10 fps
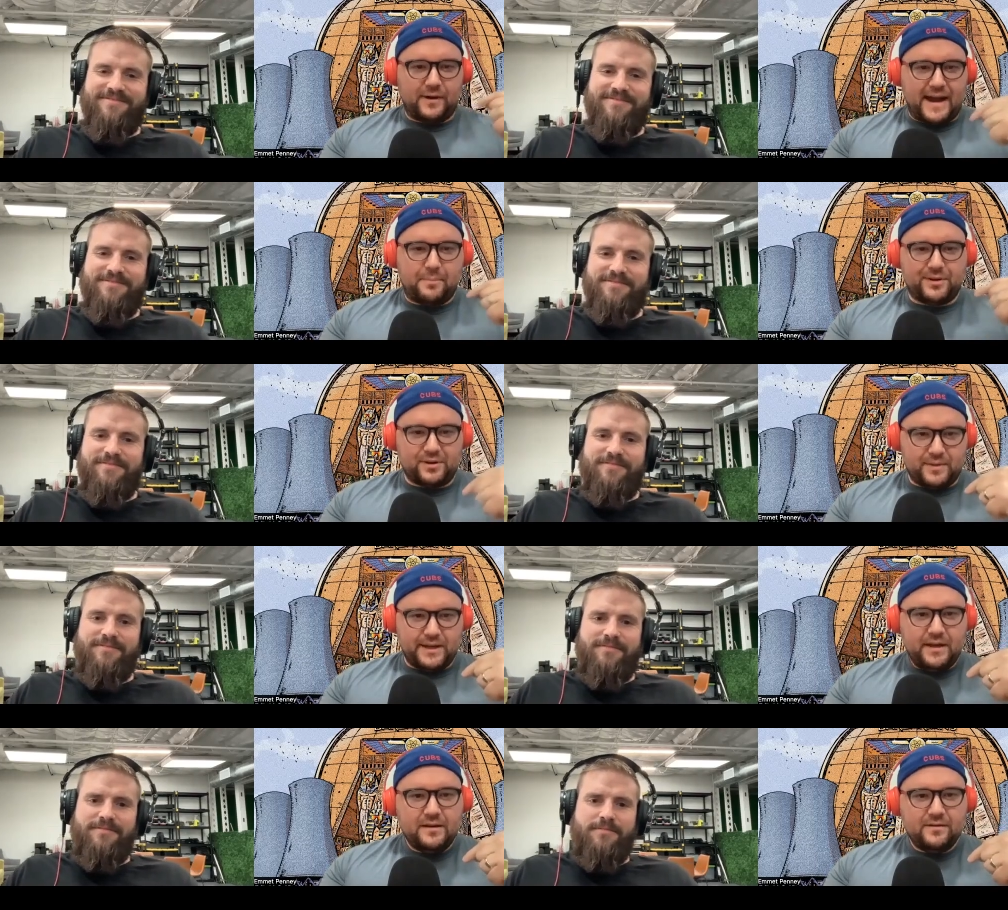Speaker 1: what happened to
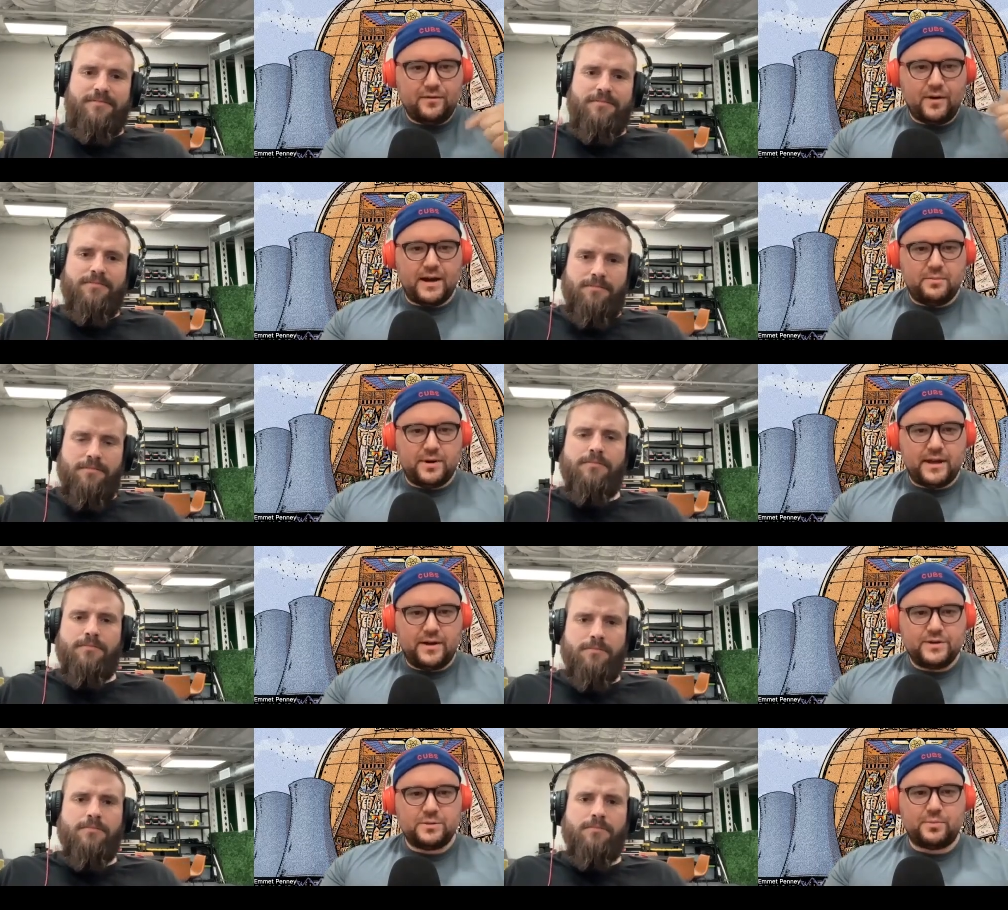me for anybody
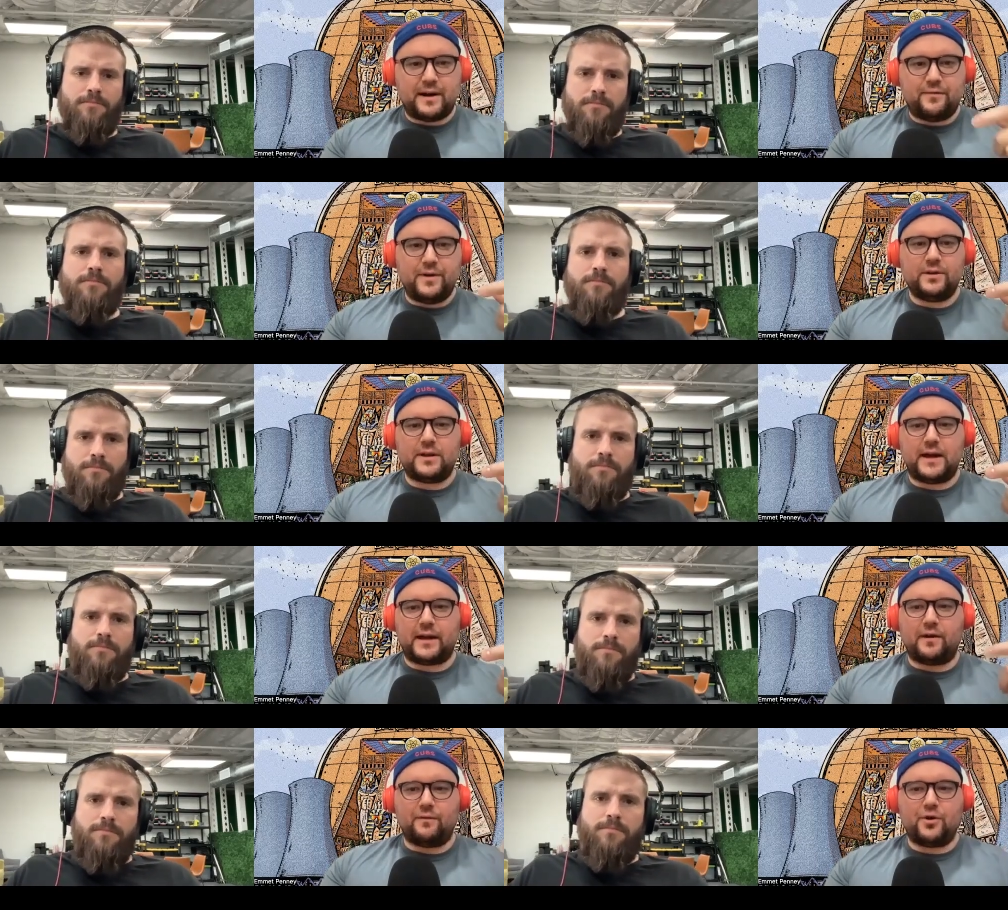else, but I feel
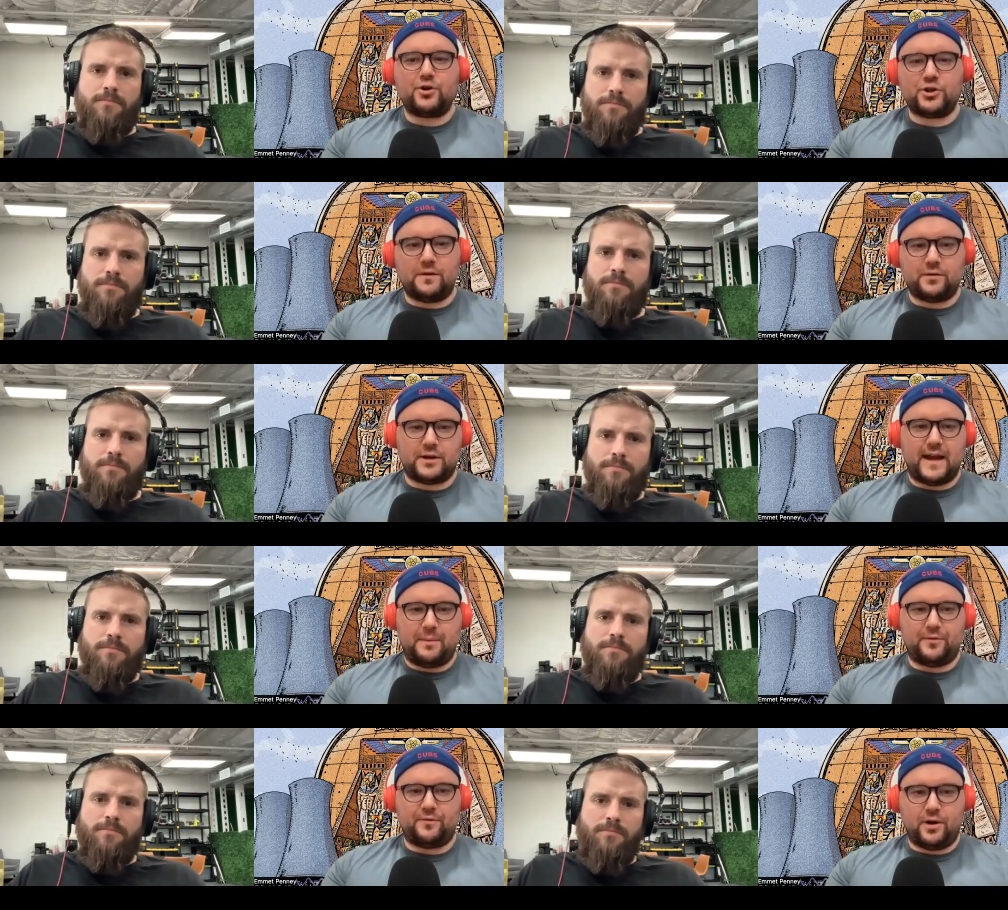like a version of it could
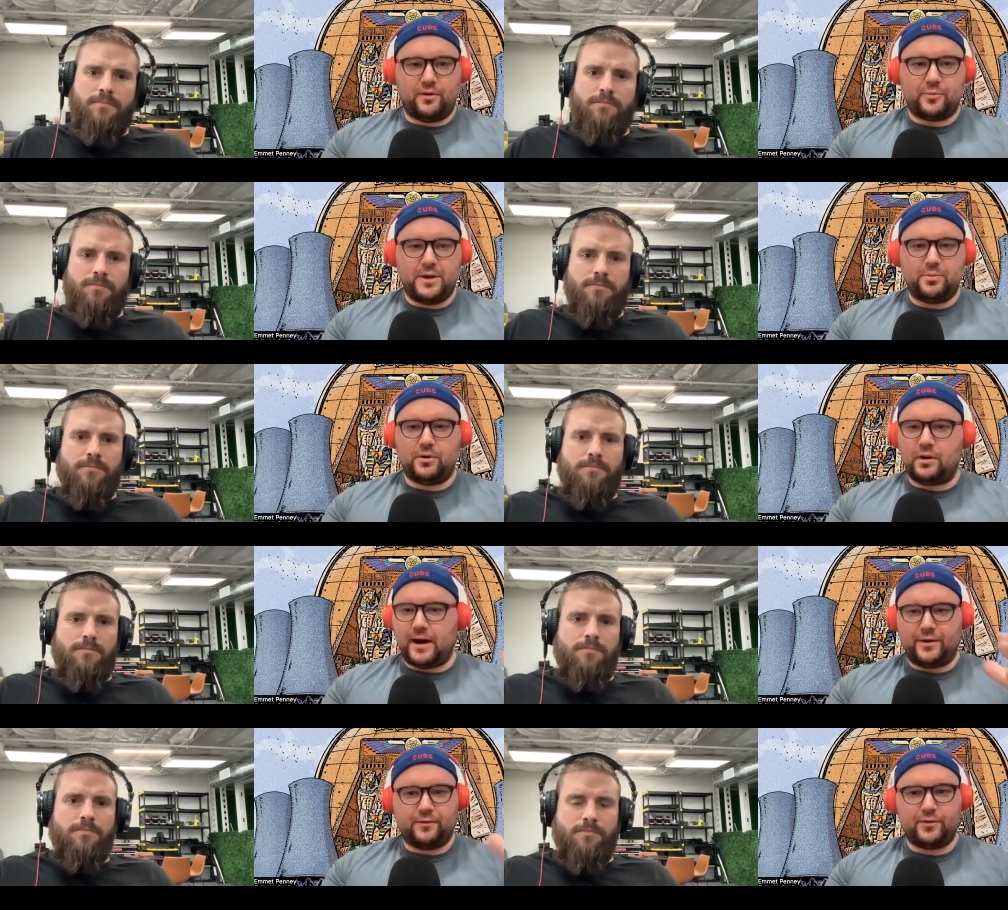happen for other people,
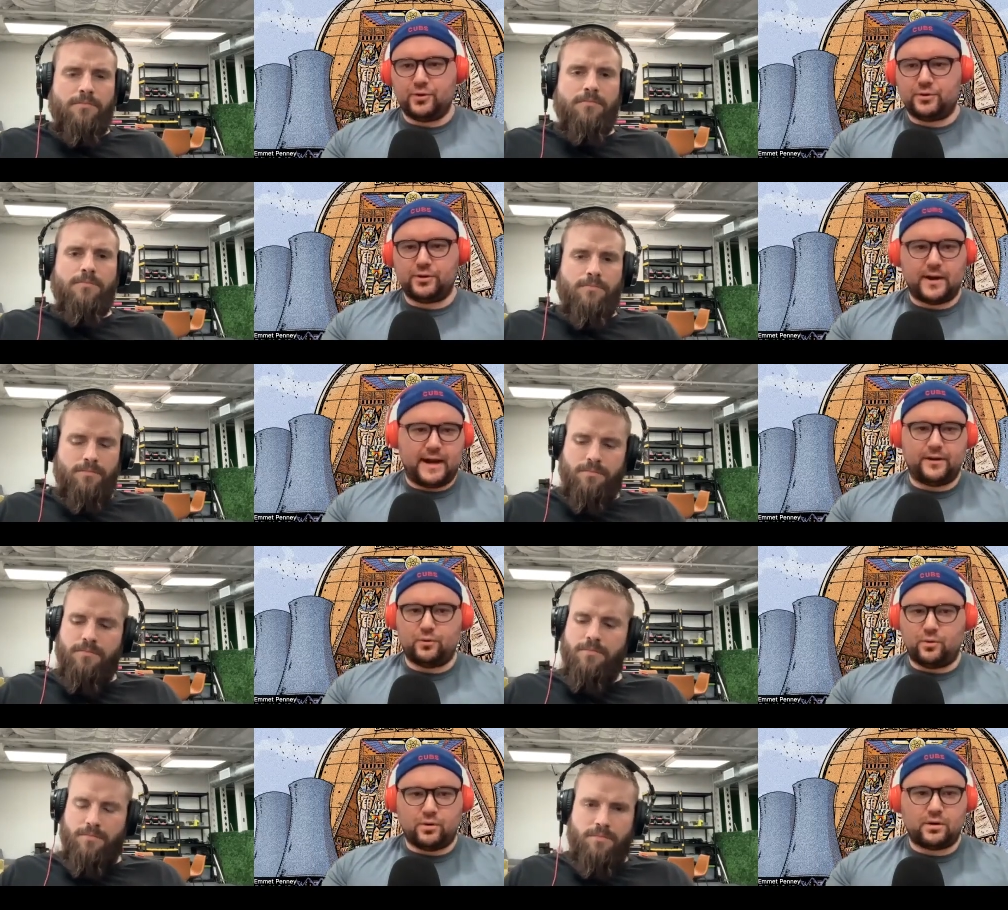either for nuclear and
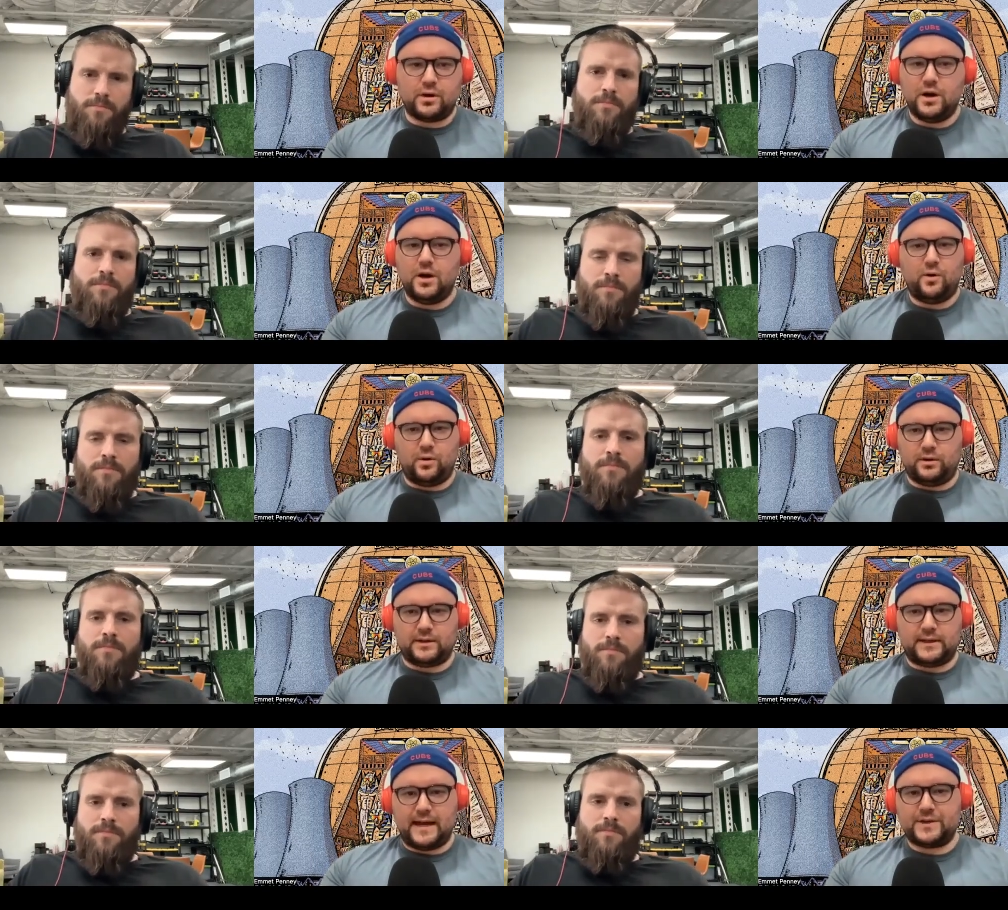or oil
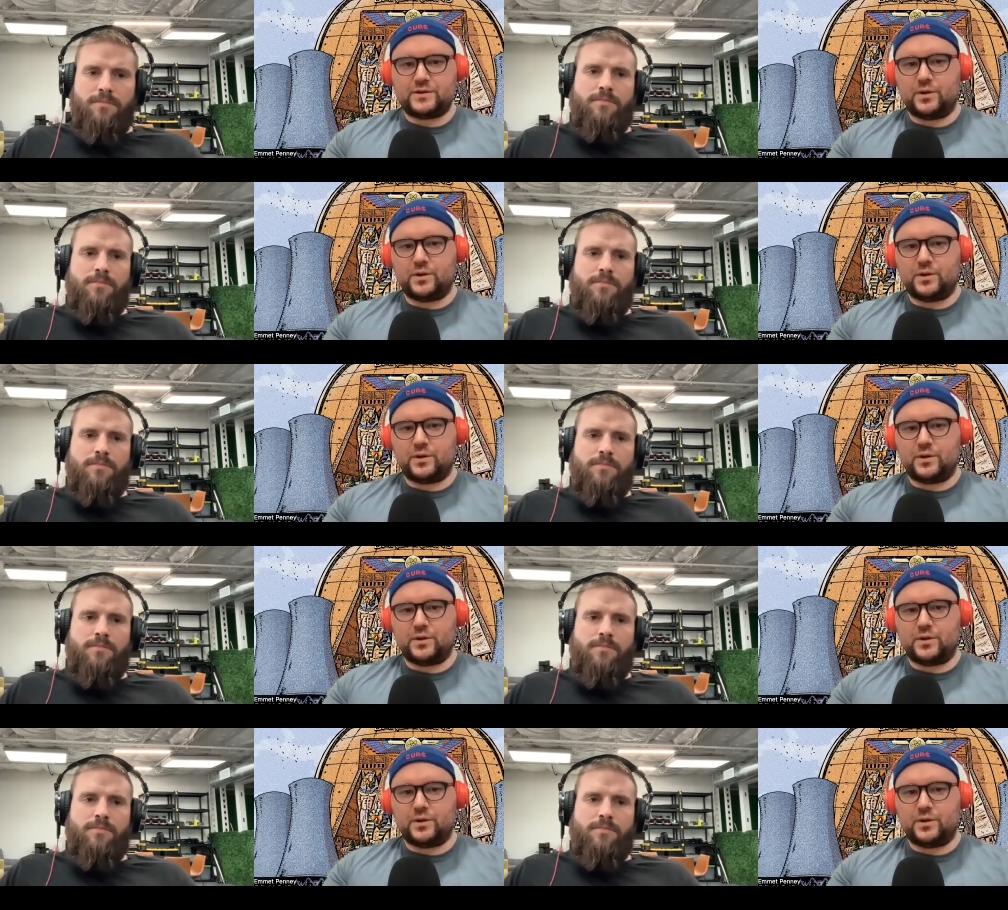and gas.